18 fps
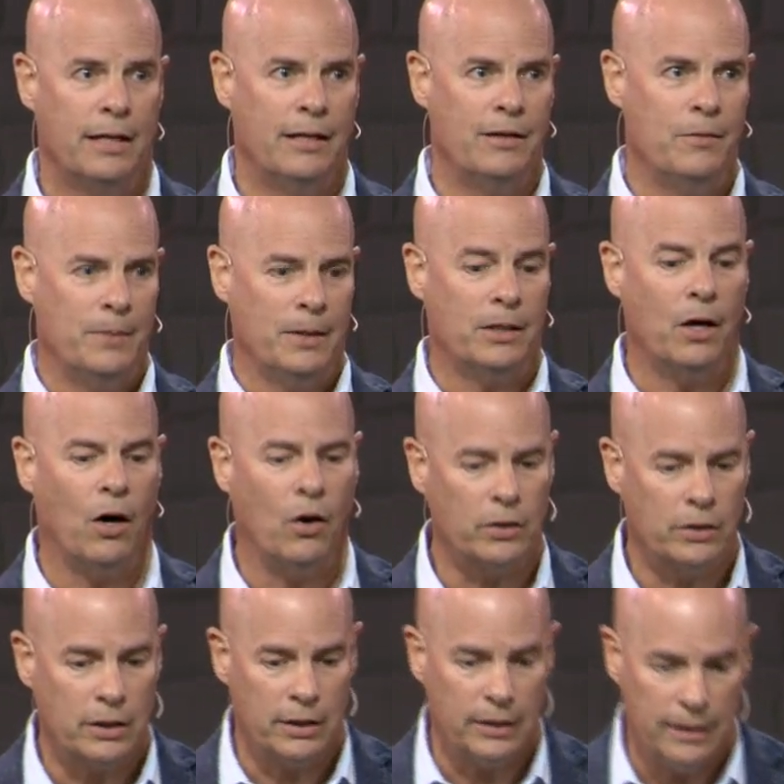that you've been
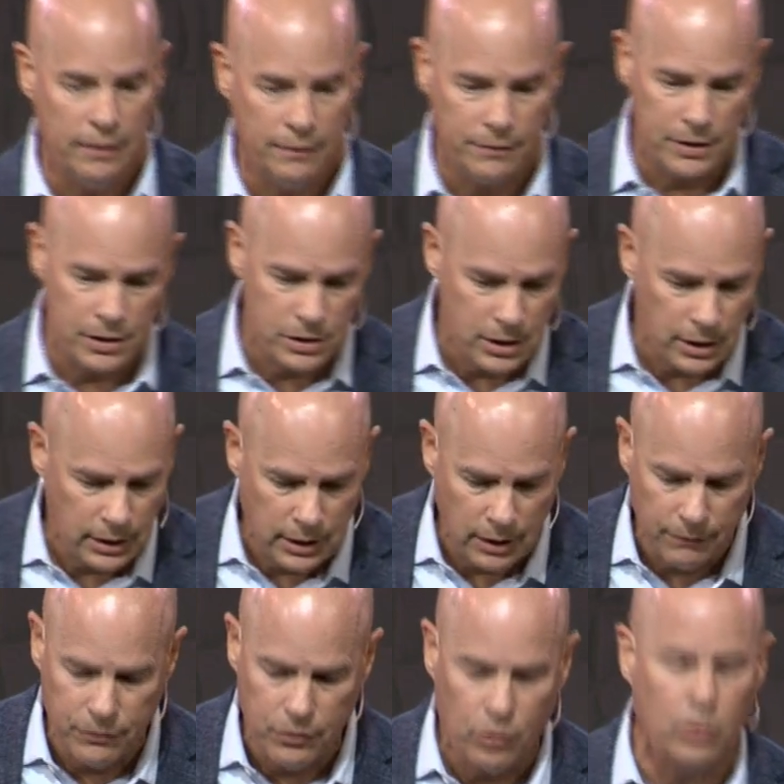called to live is to
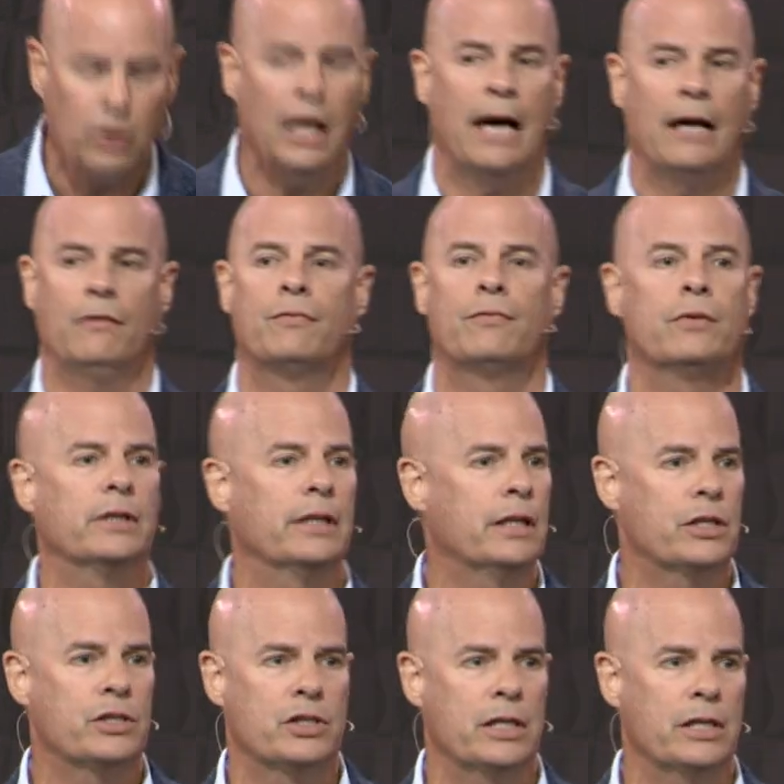give your life
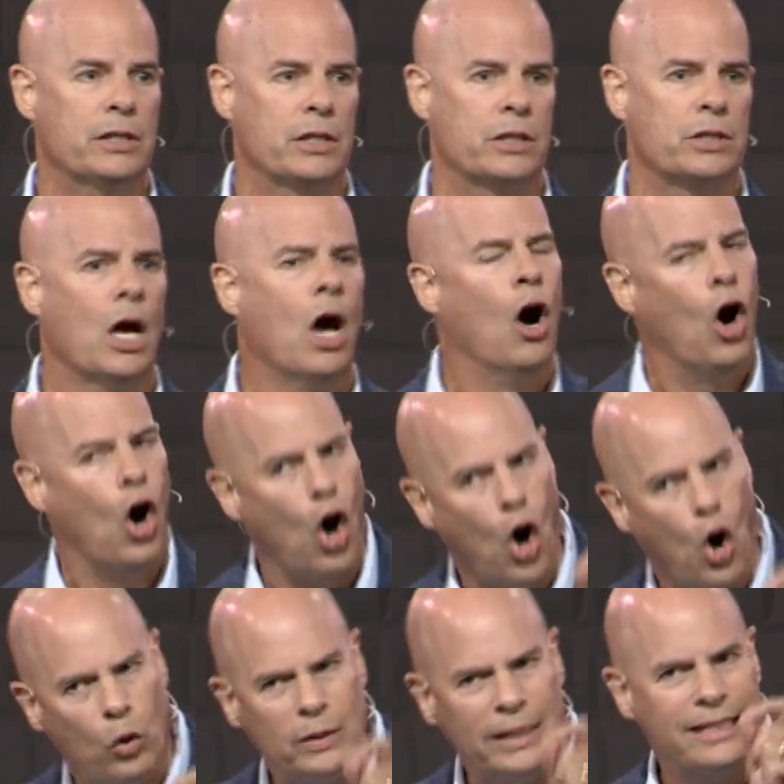fully to Jesus.
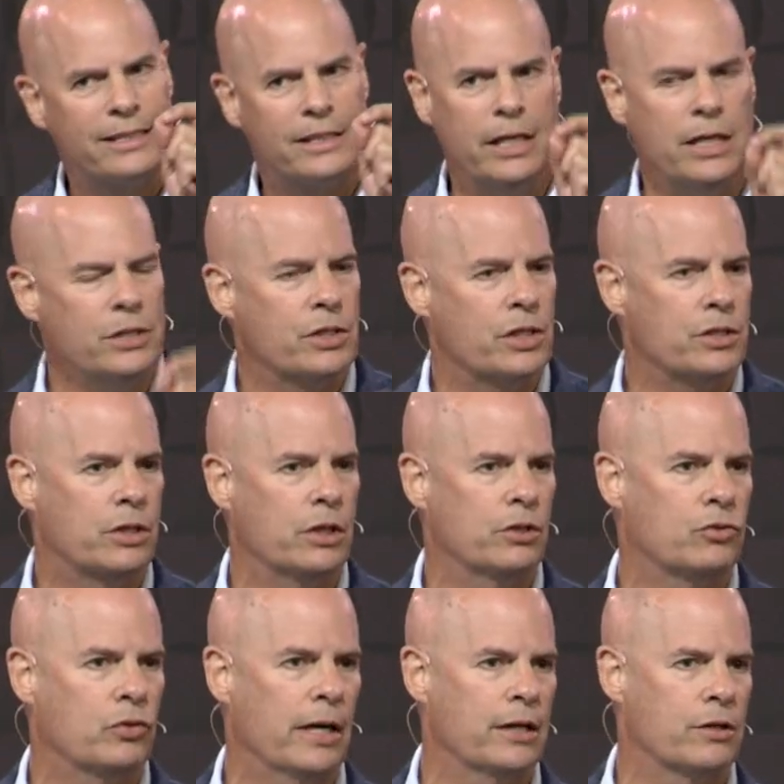Only
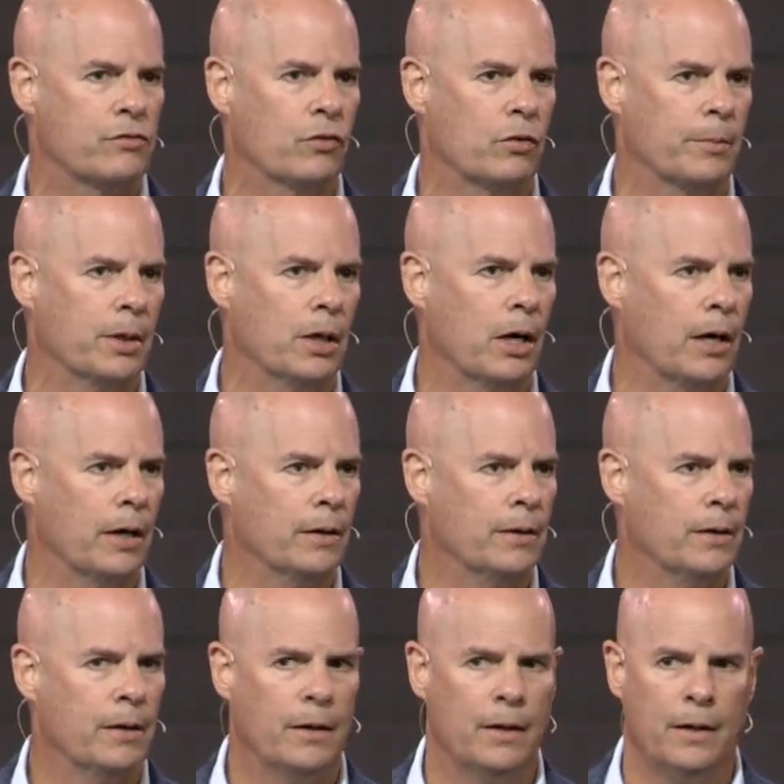Jesus can transform your
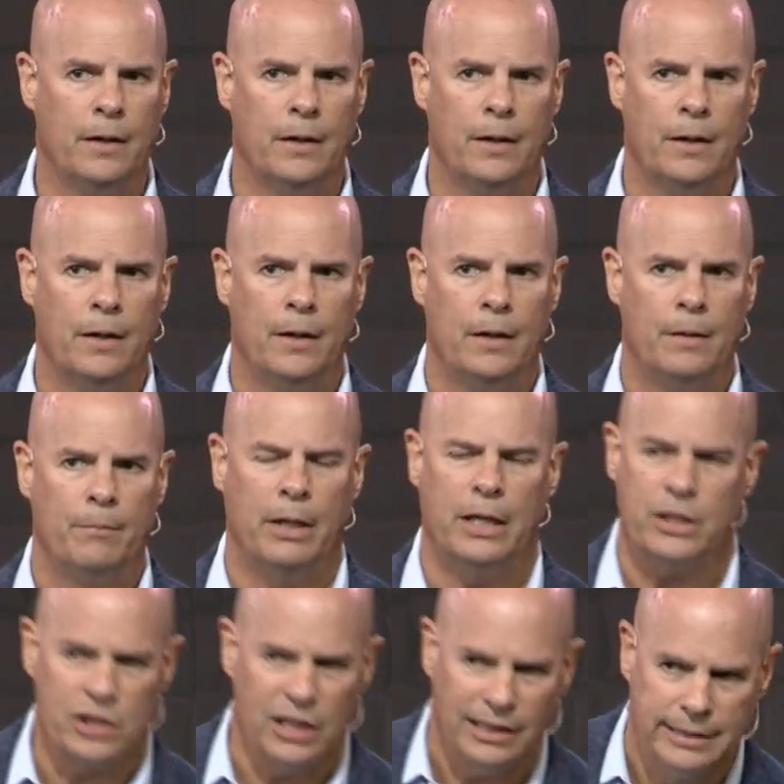heart
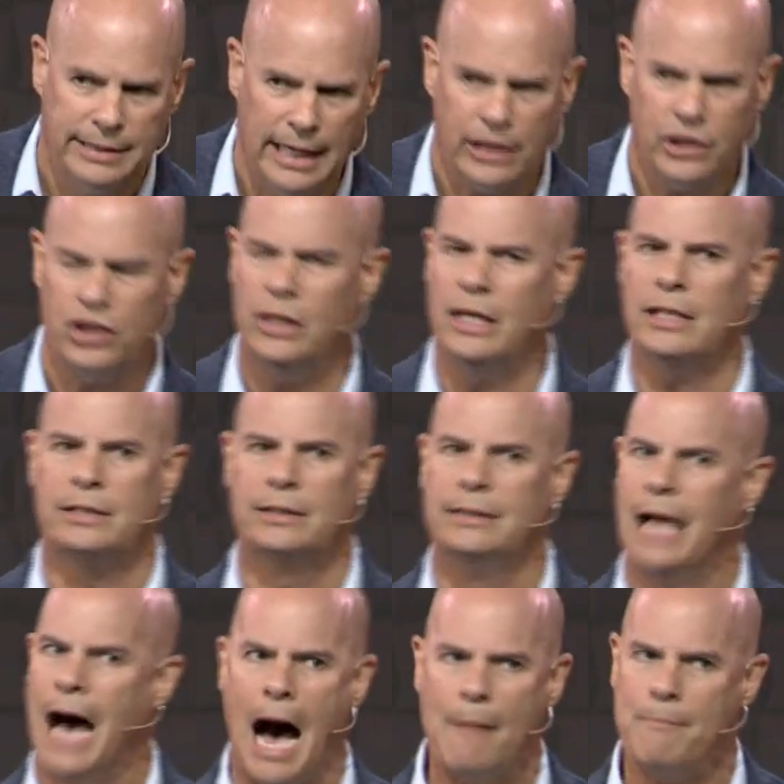because addiction
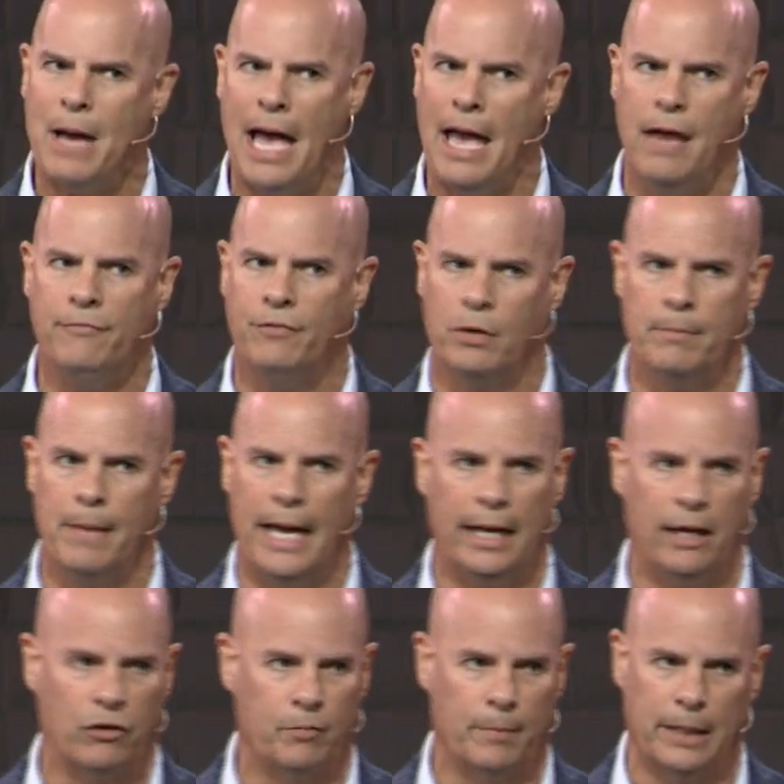is not behavior
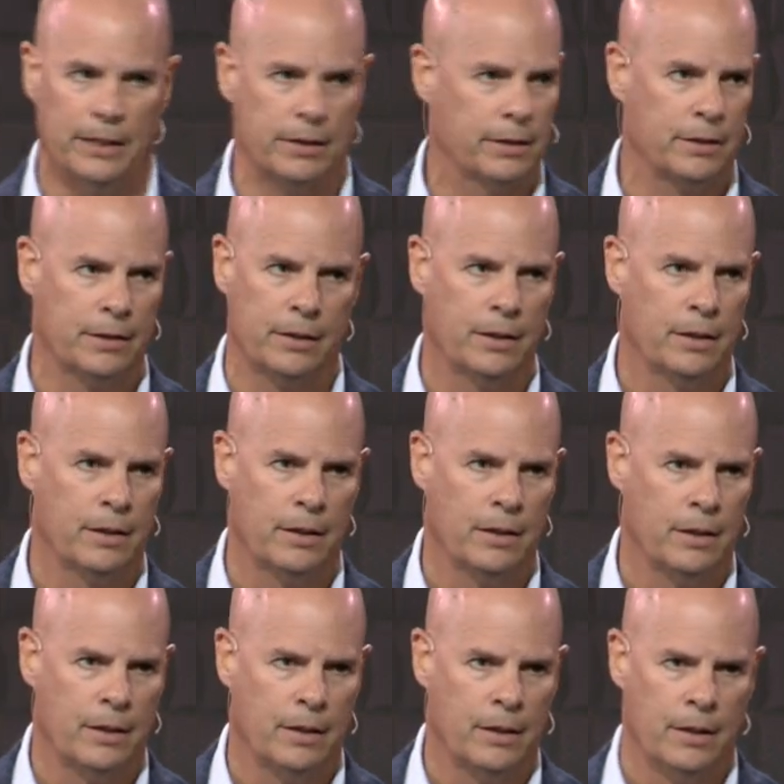management.
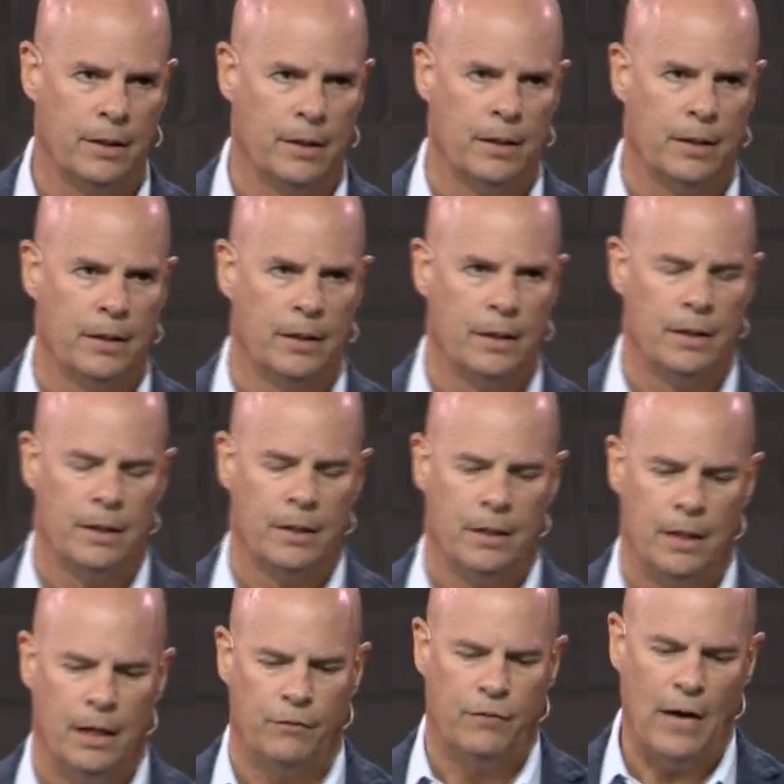
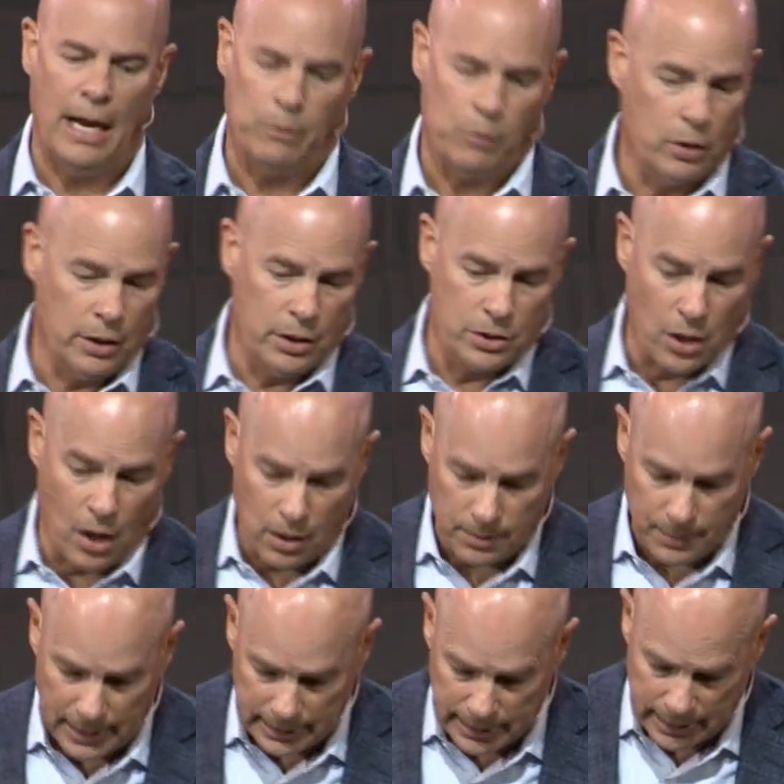In fact, we're going to
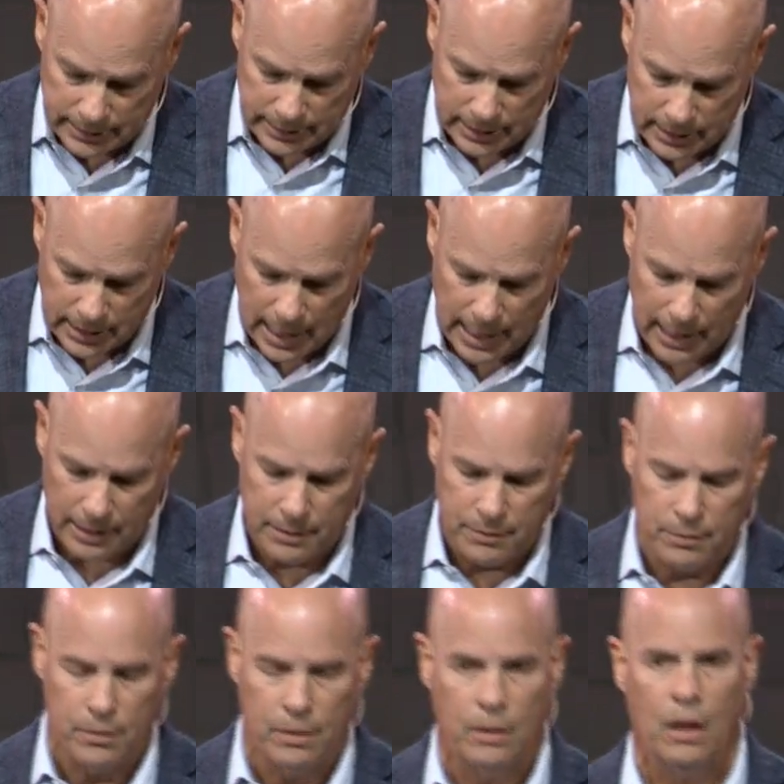talk about that
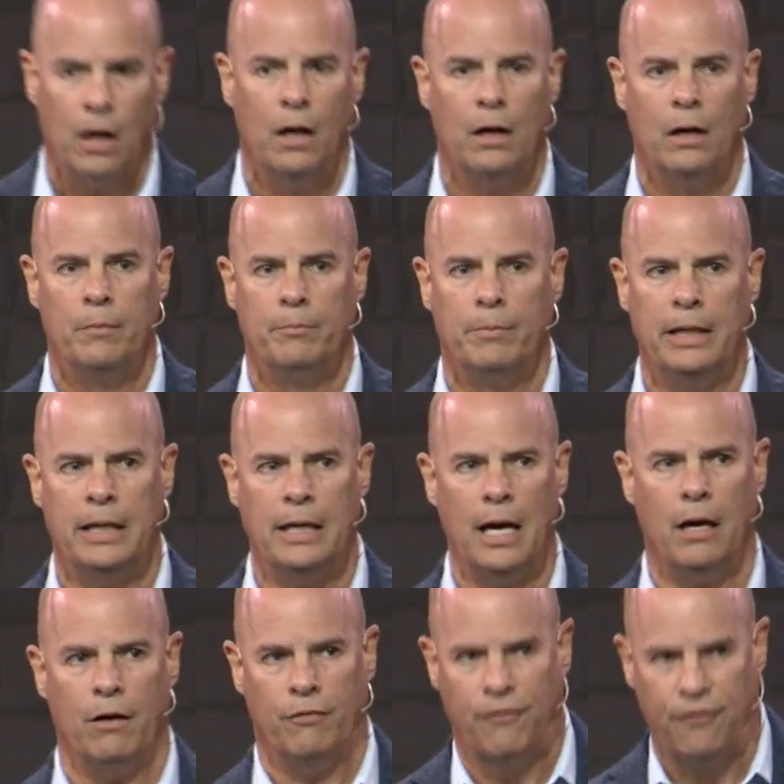today.
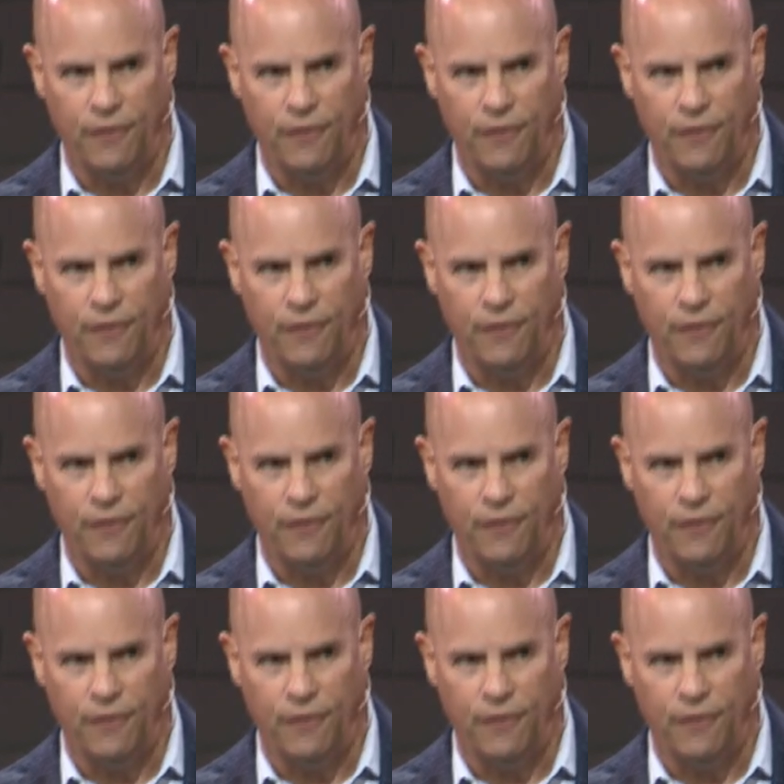Being a